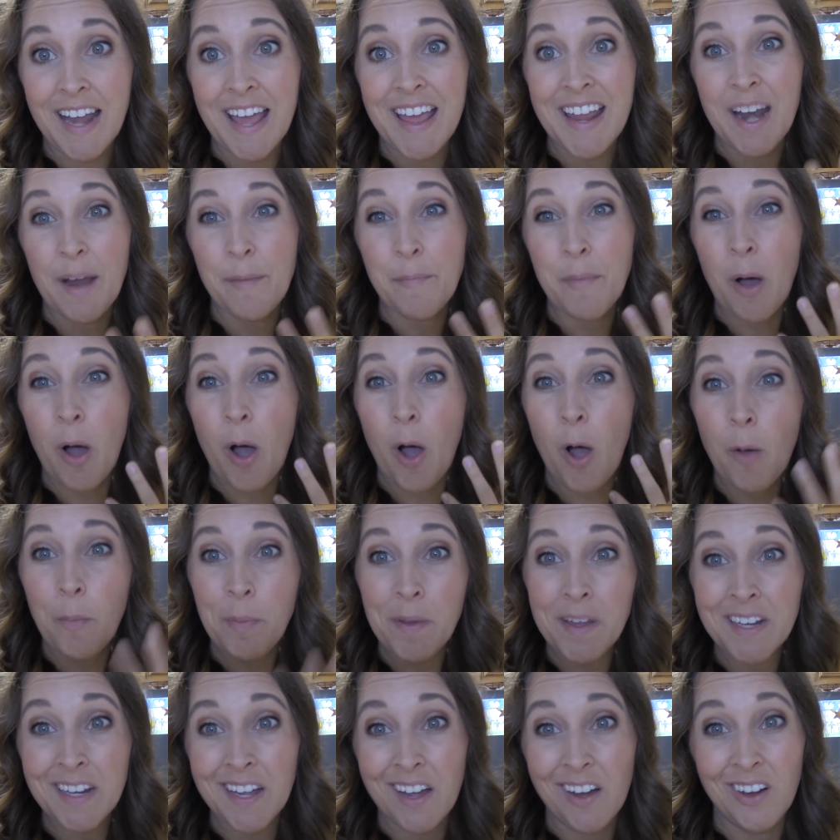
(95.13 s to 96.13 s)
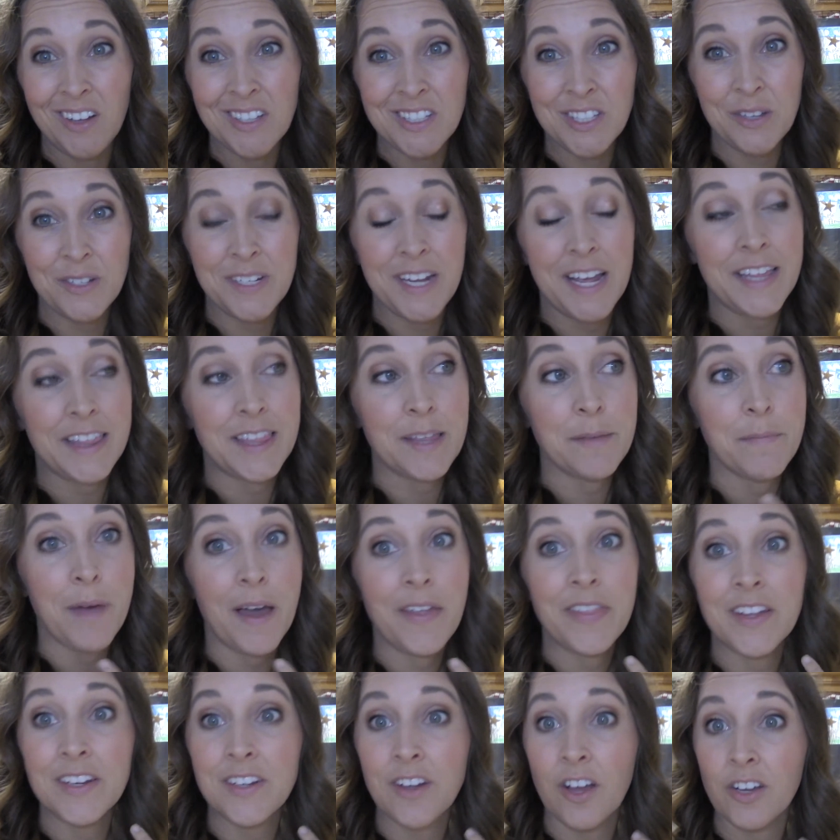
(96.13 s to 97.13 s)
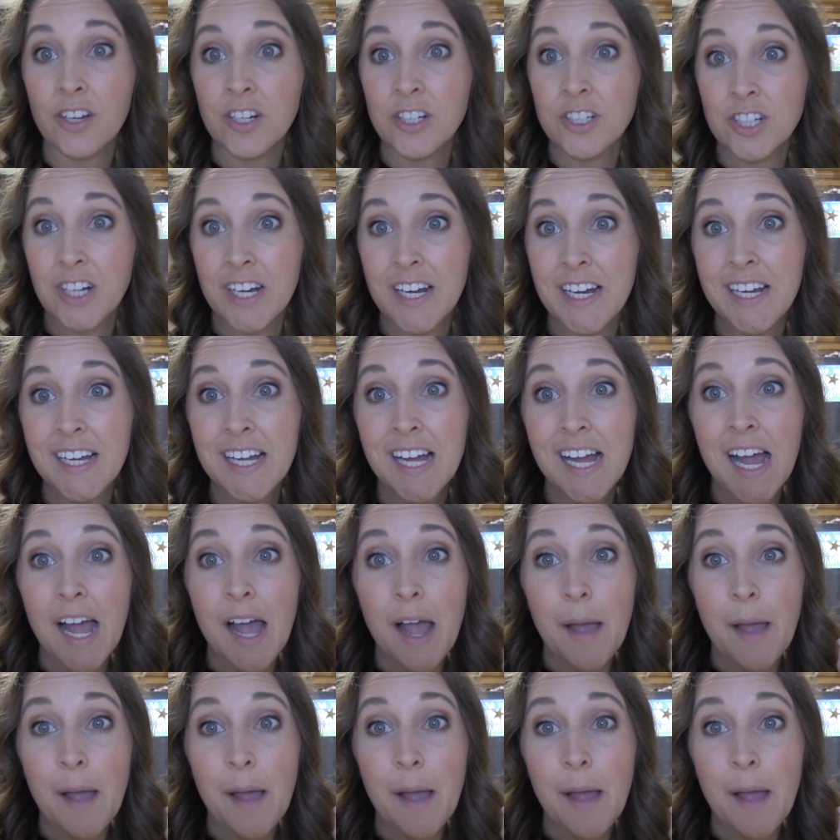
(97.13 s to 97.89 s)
and I'm hoping to also take them by the Dollar Tree,